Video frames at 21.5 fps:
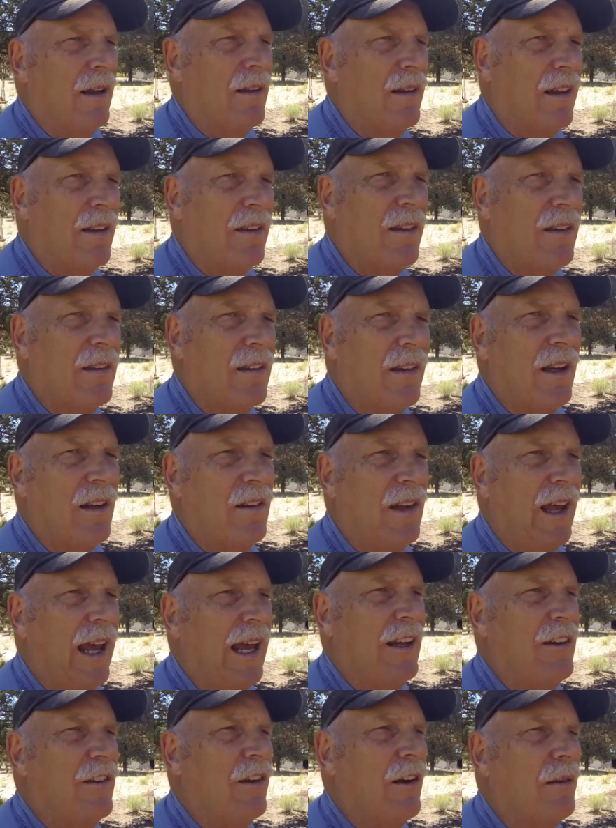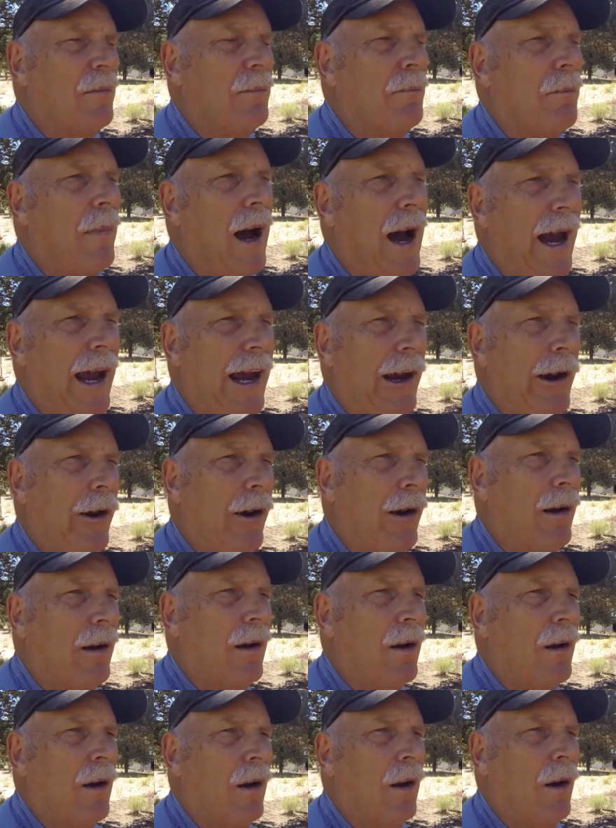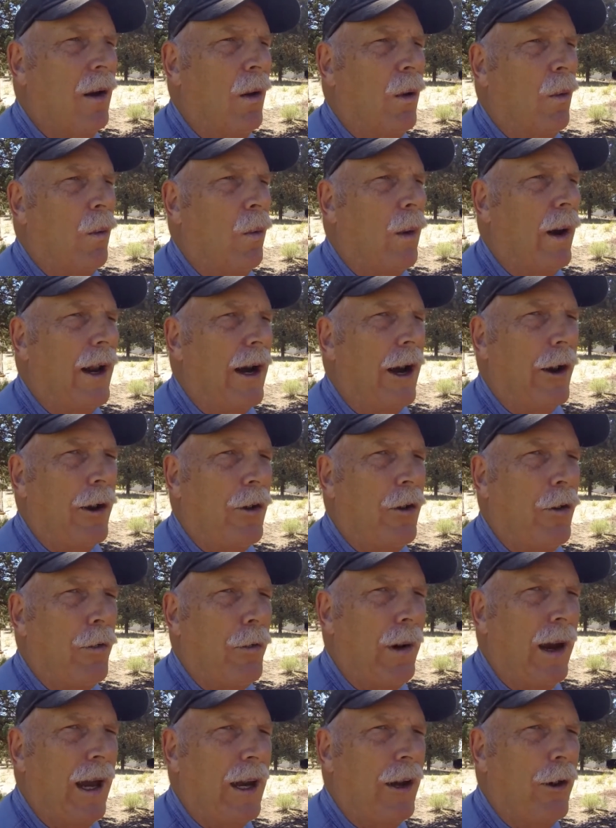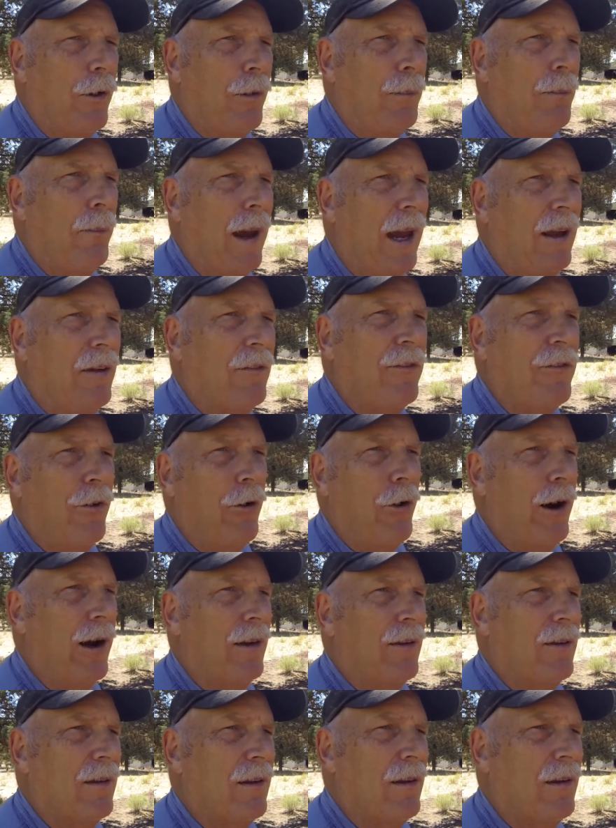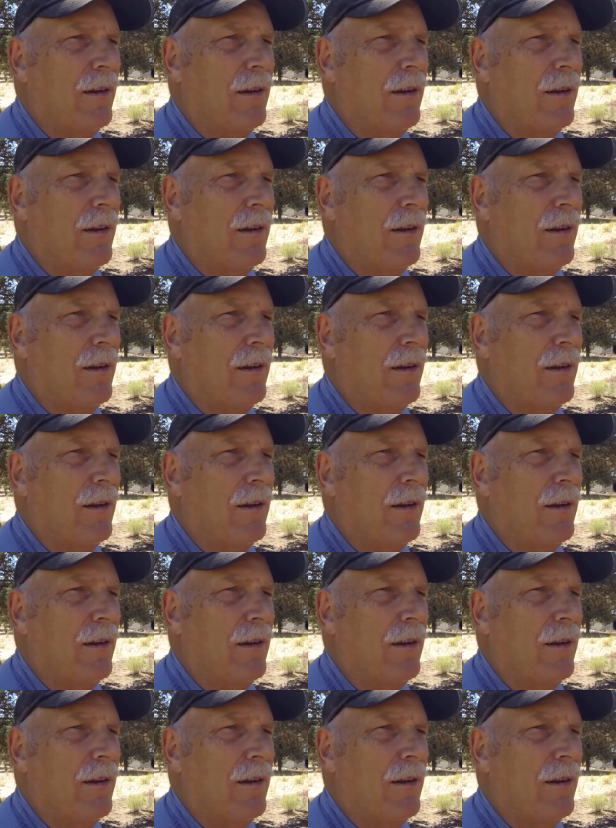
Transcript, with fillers: This is the day to admire what our Creator made for us.